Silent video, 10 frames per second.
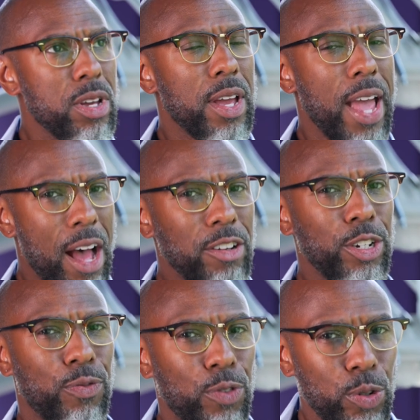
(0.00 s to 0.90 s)
How
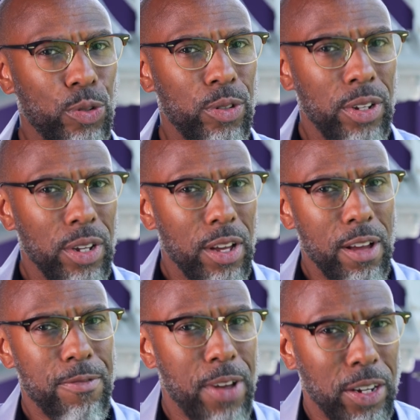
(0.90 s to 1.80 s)
does food
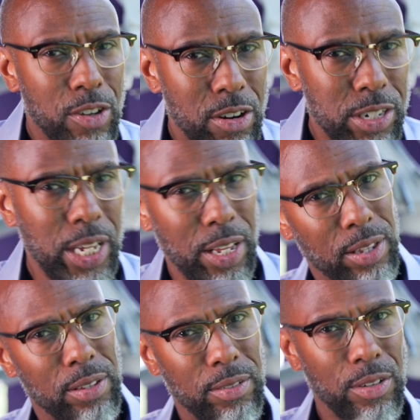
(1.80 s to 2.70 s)
affect our teeth?
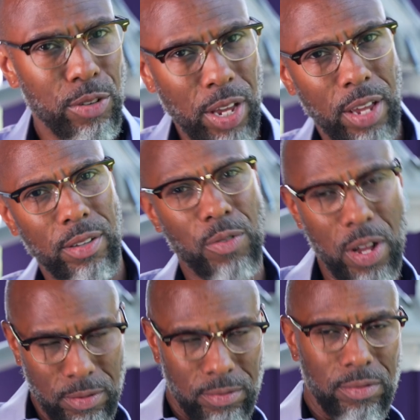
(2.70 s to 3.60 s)
Okay,
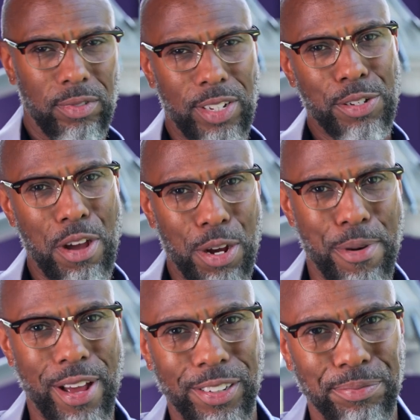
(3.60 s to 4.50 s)
well, let's talk
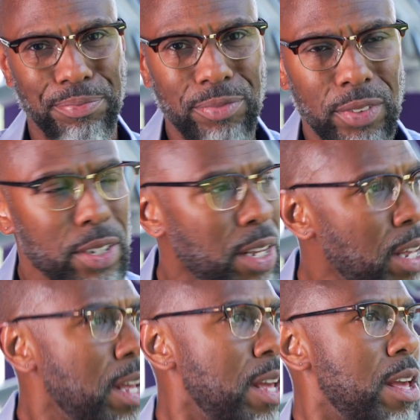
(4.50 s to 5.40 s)
about it.
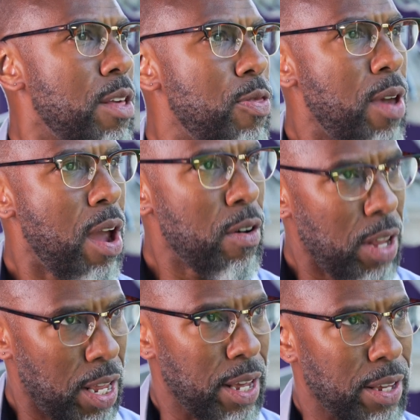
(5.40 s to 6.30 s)
There
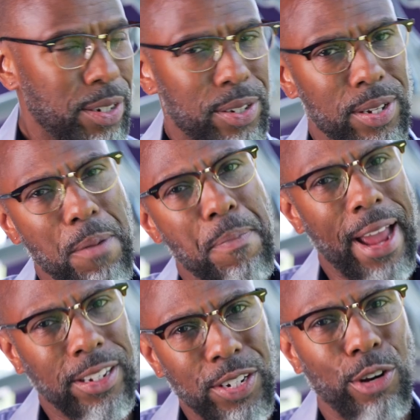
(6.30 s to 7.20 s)
is a
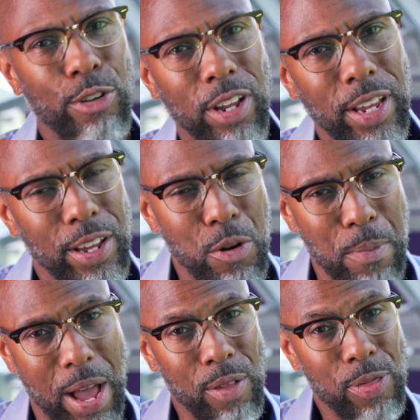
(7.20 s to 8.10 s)
bacteria in our
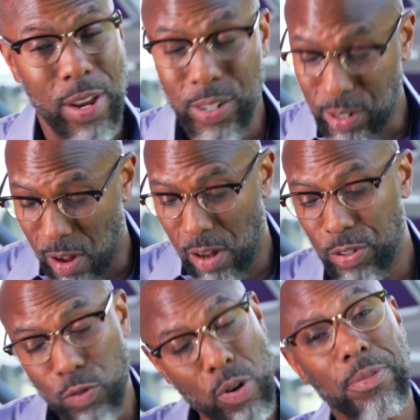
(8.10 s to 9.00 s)
mouth that is called
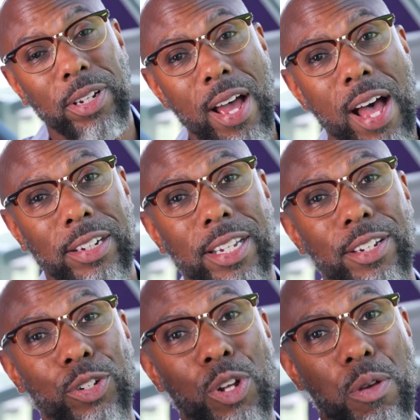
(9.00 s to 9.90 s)

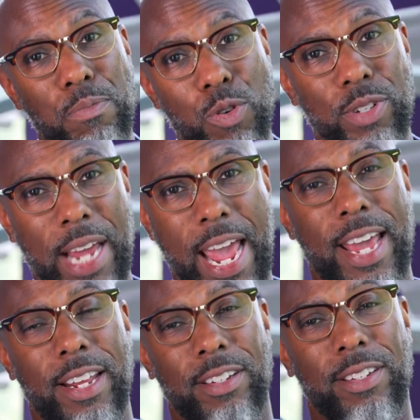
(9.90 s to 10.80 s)
Streptococcus
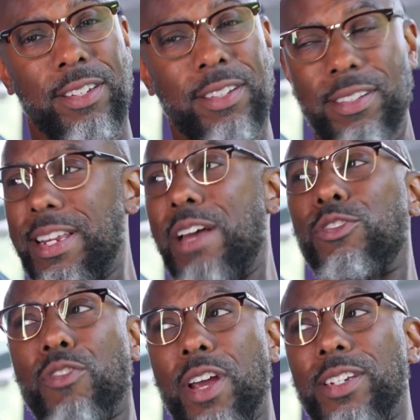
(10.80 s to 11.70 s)
mutans. It
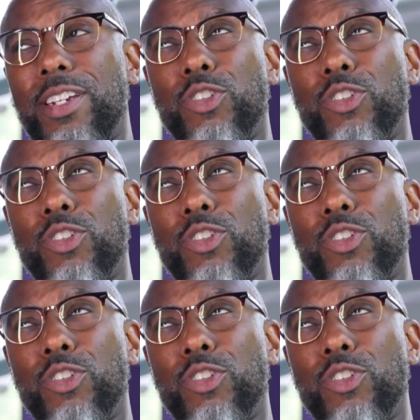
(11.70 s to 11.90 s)
sounds crazy.